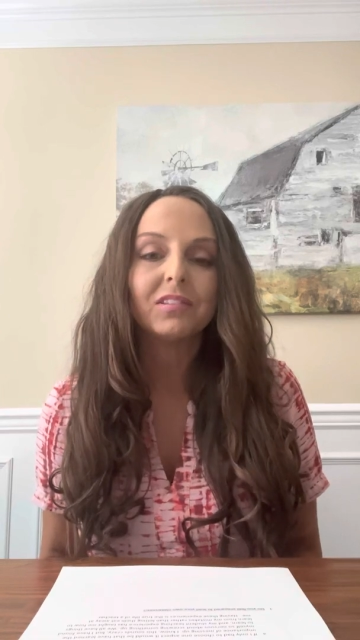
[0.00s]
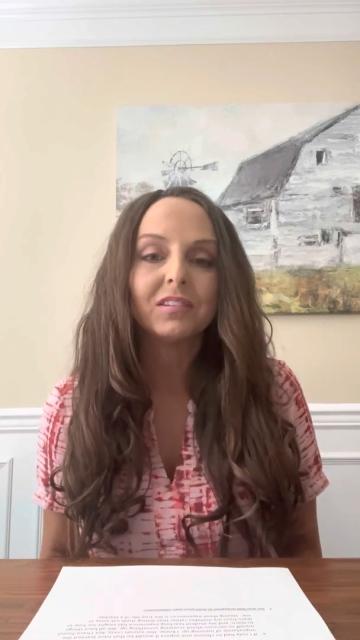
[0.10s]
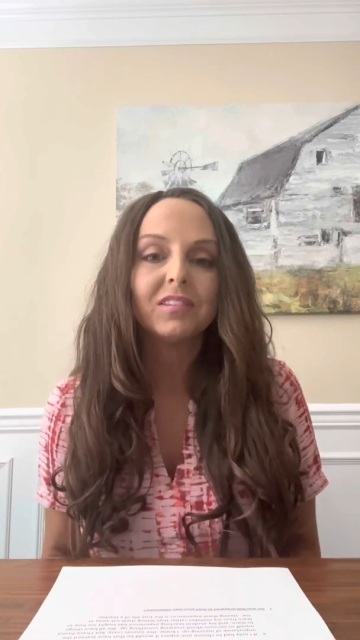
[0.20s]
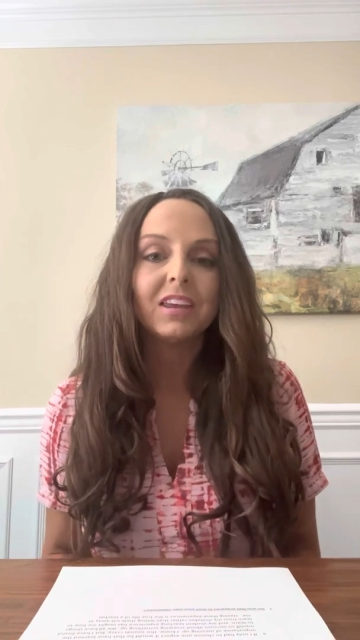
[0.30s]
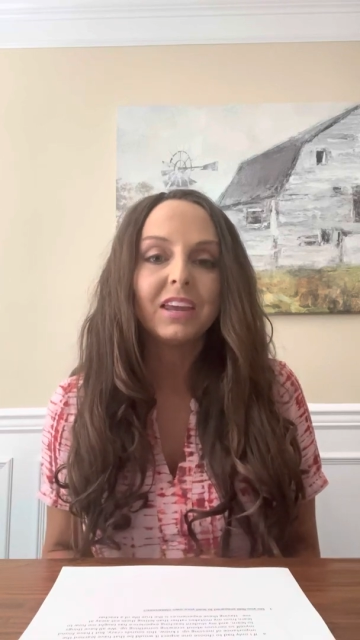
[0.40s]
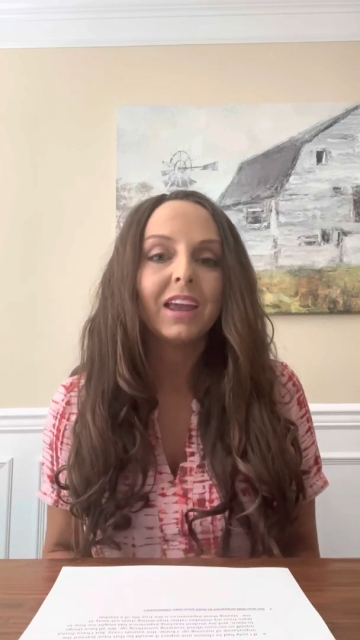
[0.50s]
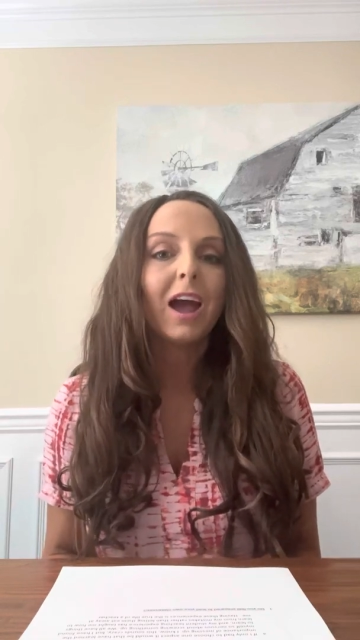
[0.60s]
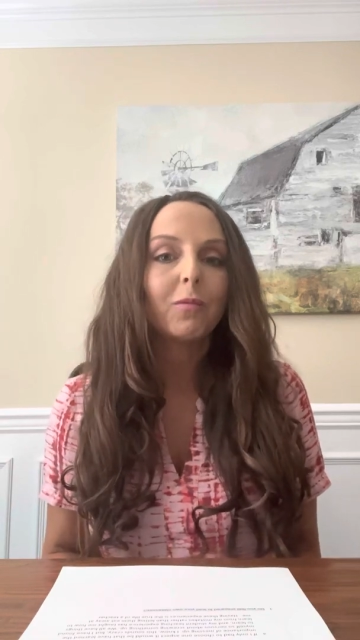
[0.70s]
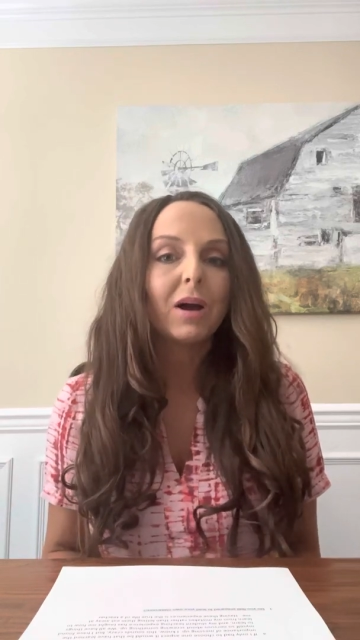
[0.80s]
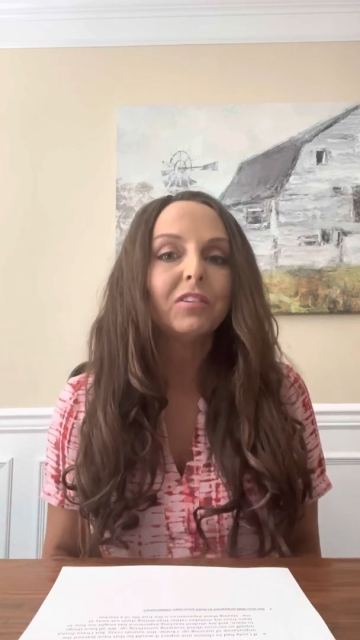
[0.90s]
and seeing
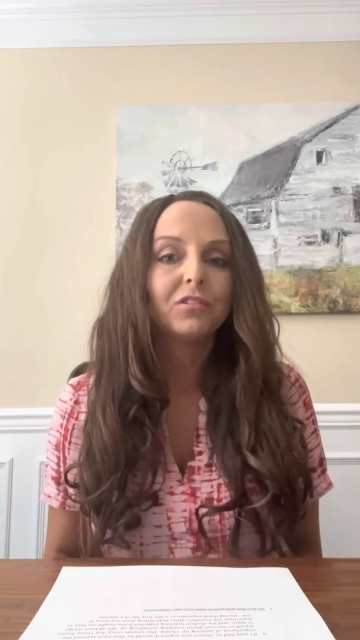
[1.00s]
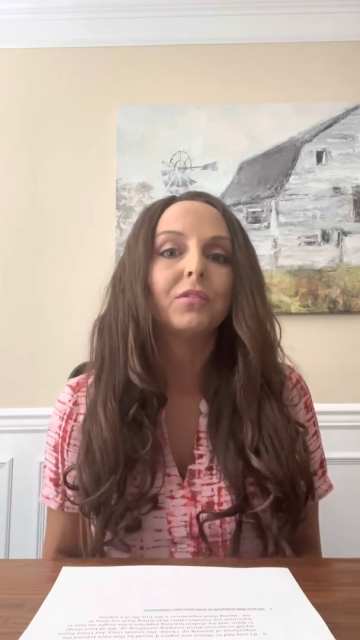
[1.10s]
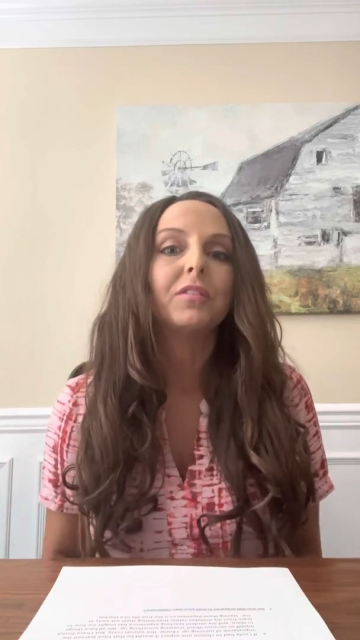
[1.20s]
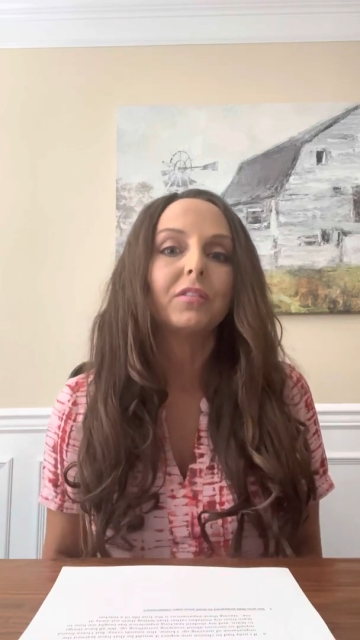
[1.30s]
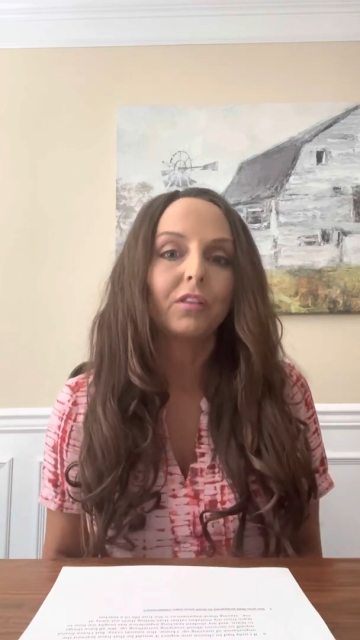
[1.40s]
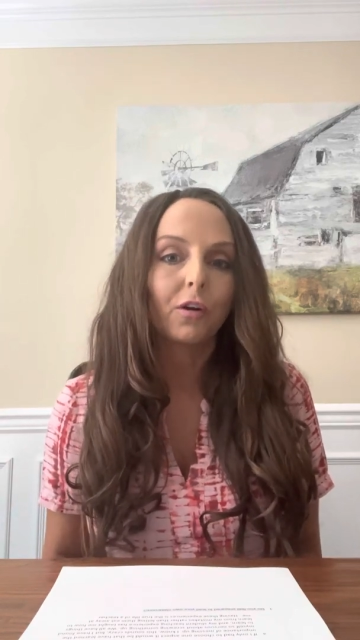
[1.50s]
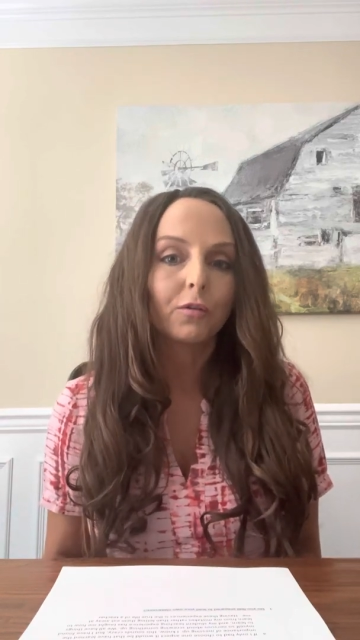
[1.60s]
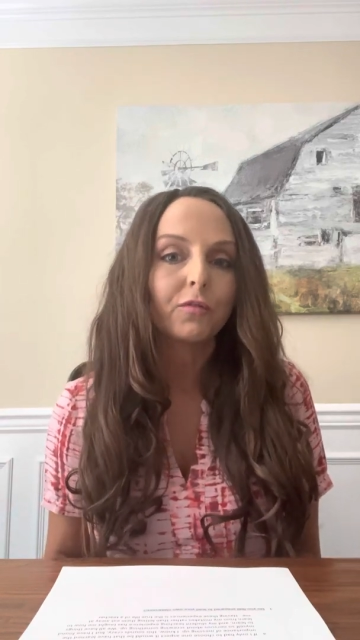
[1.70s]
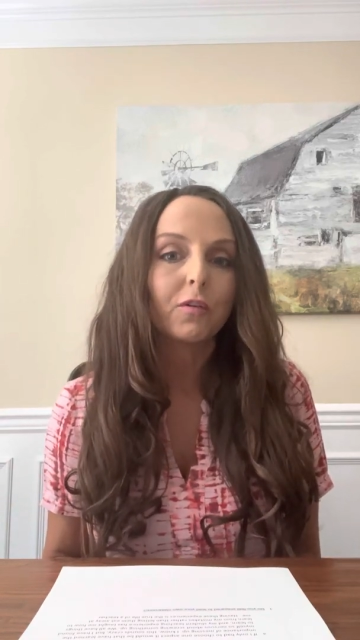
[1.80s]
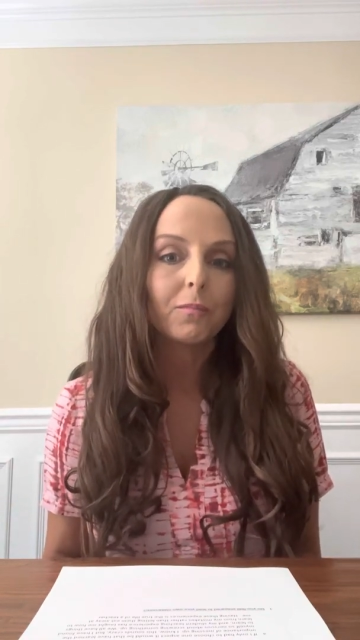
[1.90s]
how my students
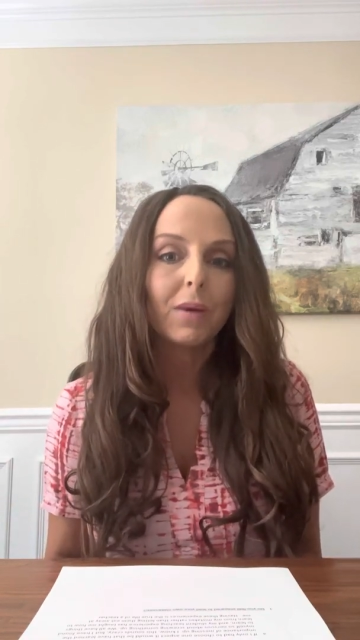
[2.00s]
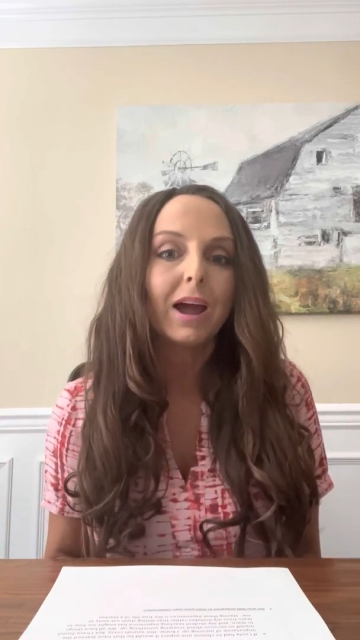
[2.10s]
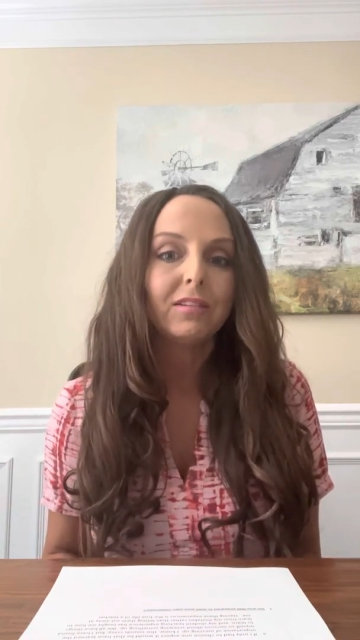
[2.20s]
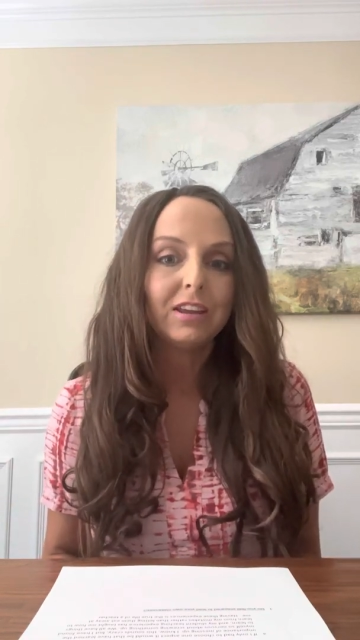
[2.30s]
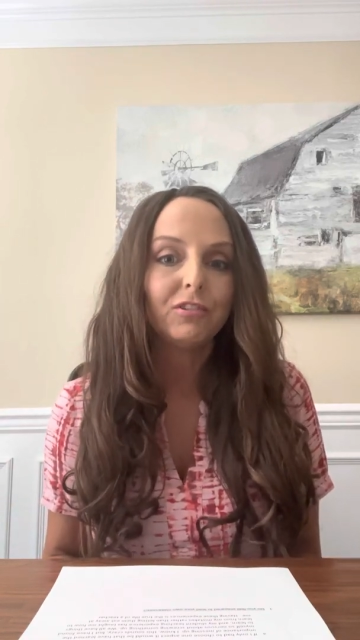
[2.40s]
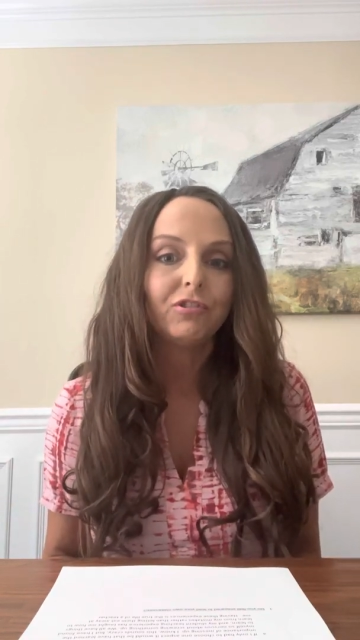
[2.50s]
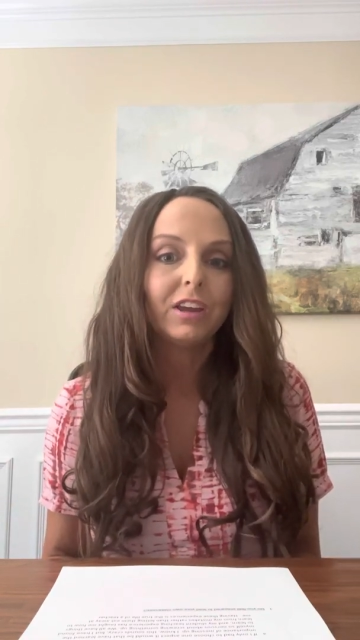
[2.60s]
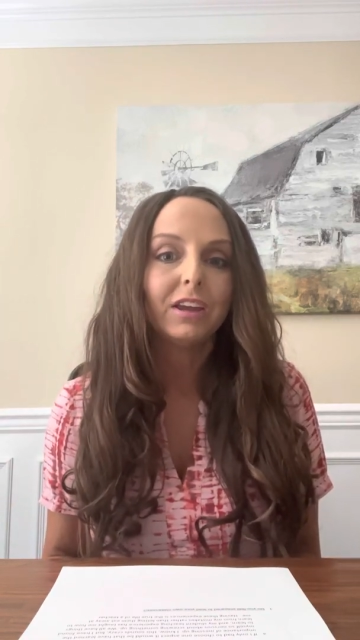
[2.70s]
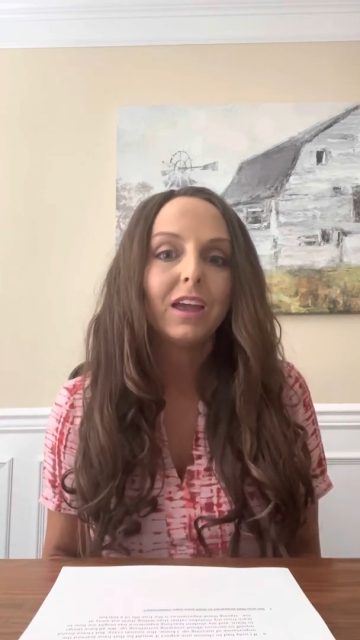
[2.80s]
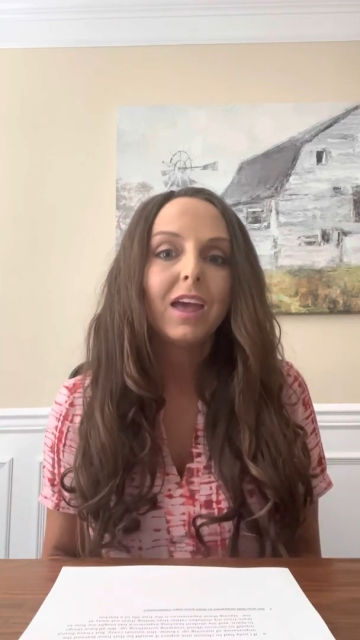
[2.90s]
learned from my
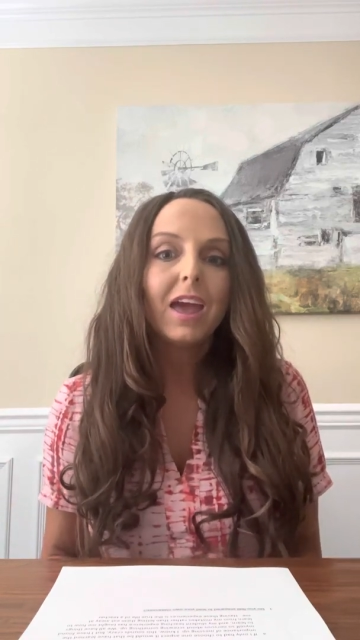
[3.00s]
teaching